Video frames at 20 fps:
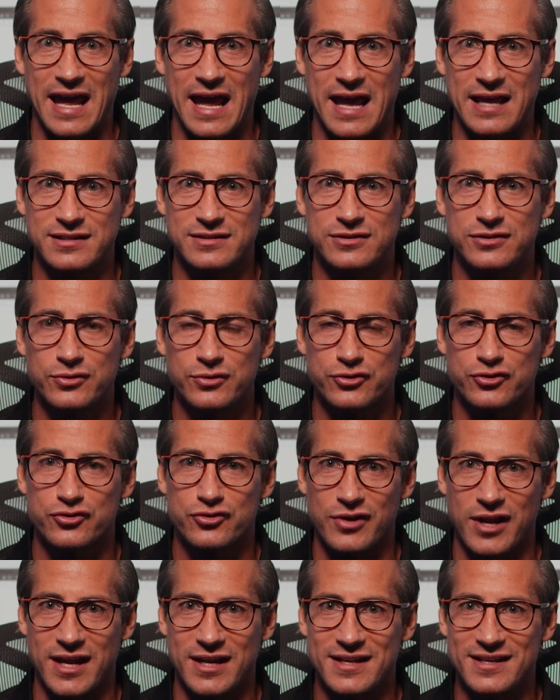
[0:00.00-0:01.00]
as your
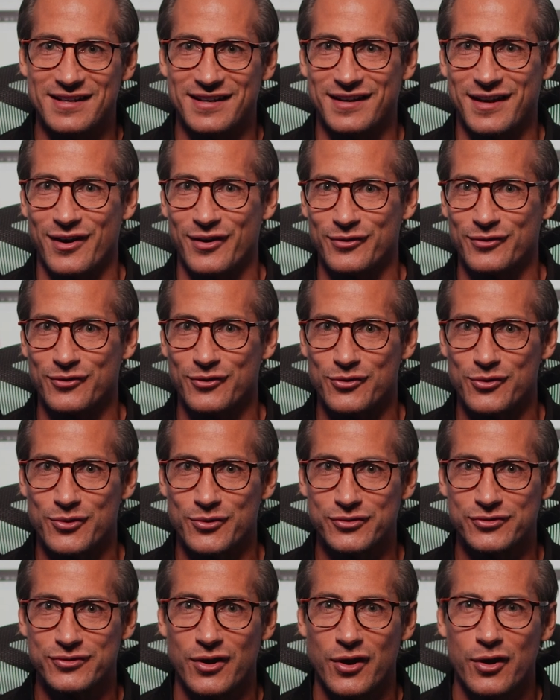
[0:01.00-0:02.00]
trading account
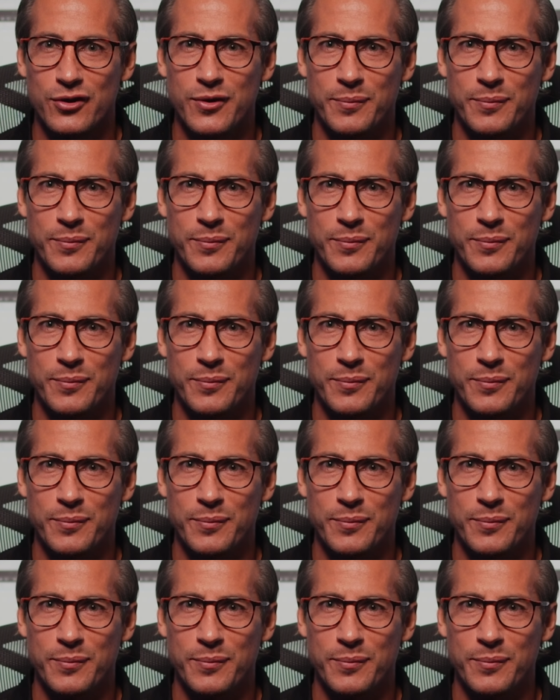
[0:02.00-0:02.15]
grows,